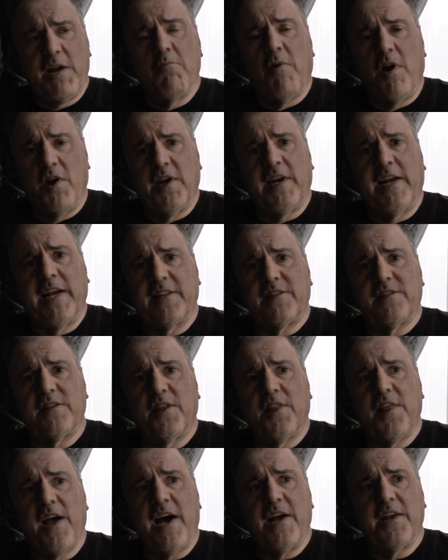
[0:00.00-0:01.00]
want to get
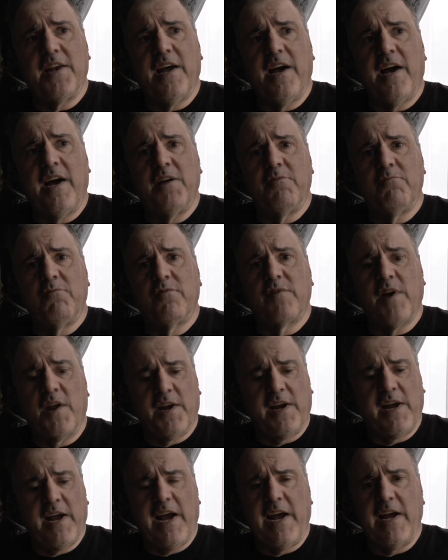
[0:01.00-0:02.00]
to that, and we've got
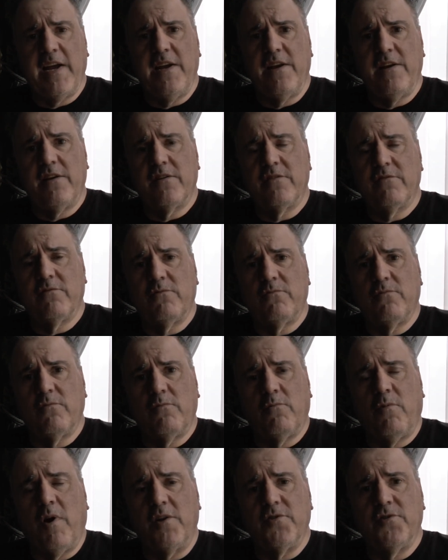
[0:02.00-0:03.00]
a guy
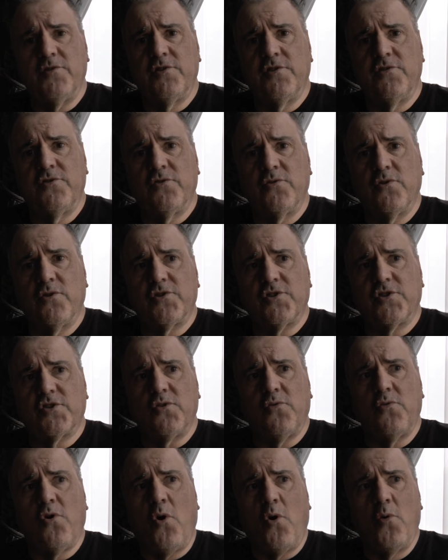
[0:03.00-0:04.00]
wanting to do it,
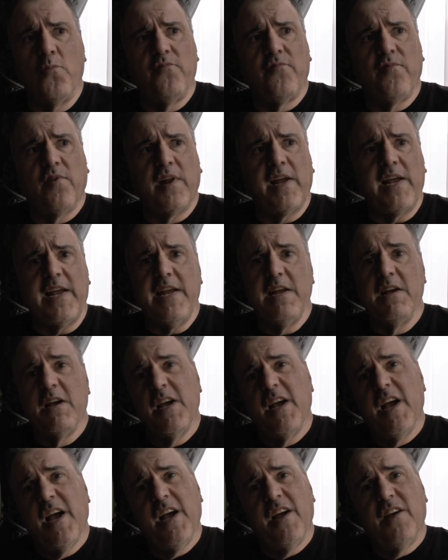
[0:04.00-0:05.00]
so hopefully
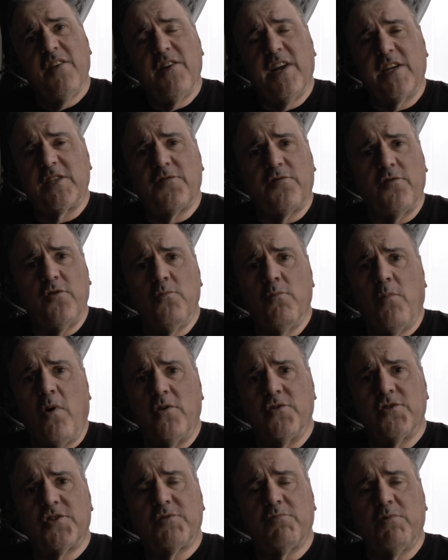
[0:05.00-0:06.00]
next few
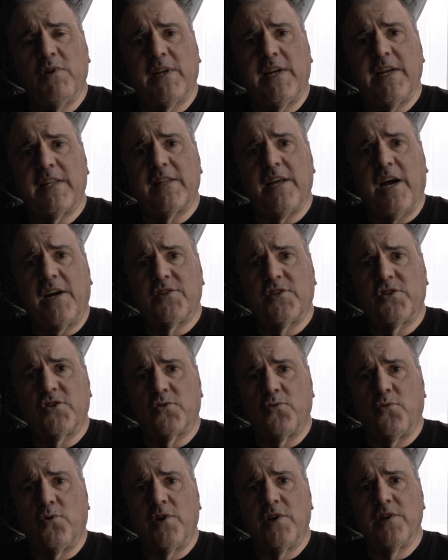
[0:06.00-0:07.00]
months we'll get that
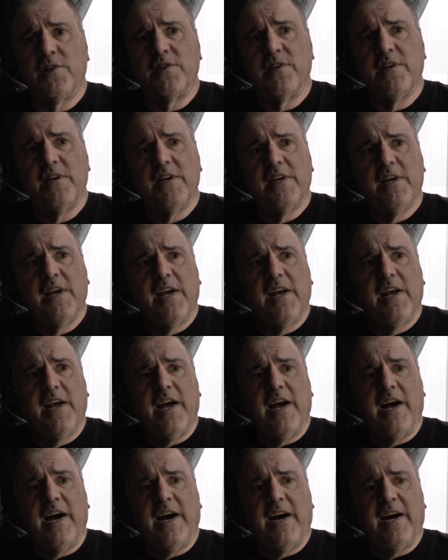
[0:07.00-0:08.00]
sorted.
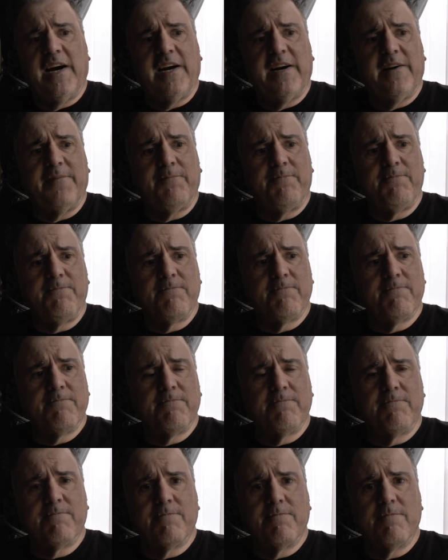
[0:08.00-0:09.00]

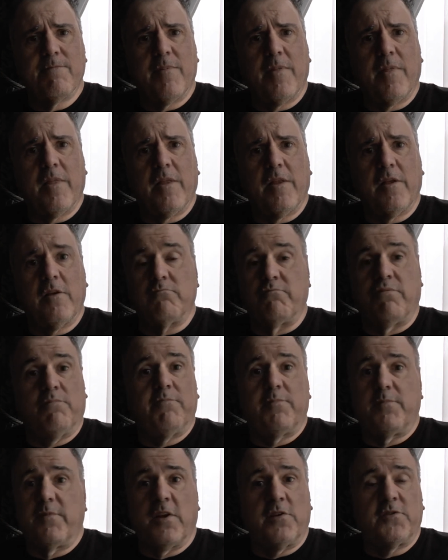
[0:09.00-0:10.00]

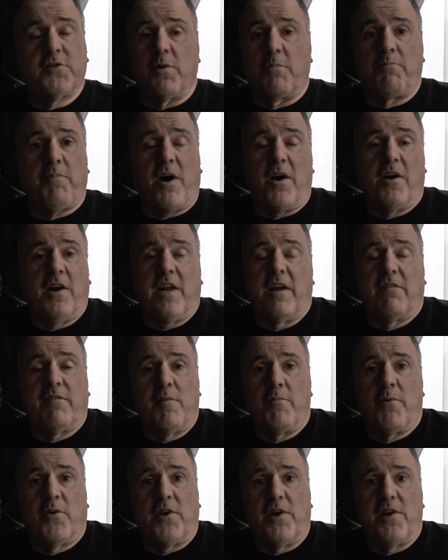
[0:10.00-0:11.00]
Apparently
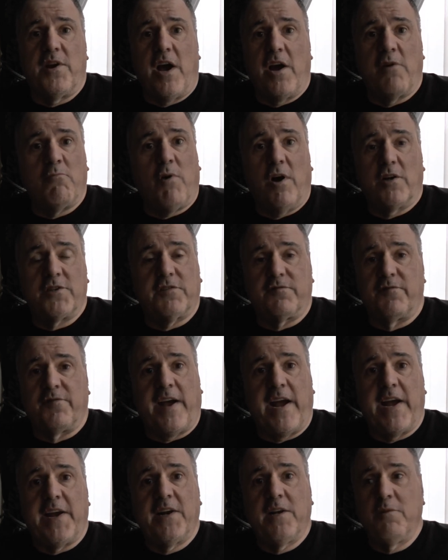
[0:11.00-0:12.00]
everybody now wants
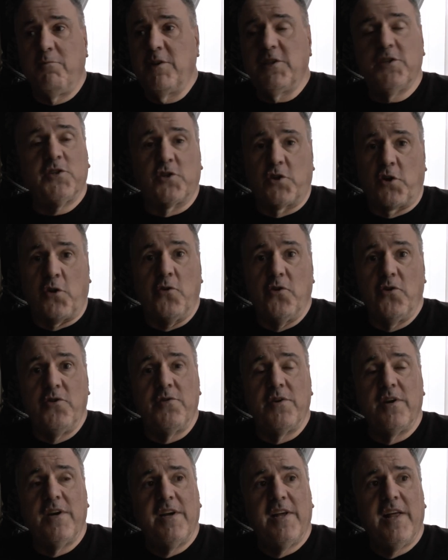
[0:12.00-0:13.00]
vinyl, which is good.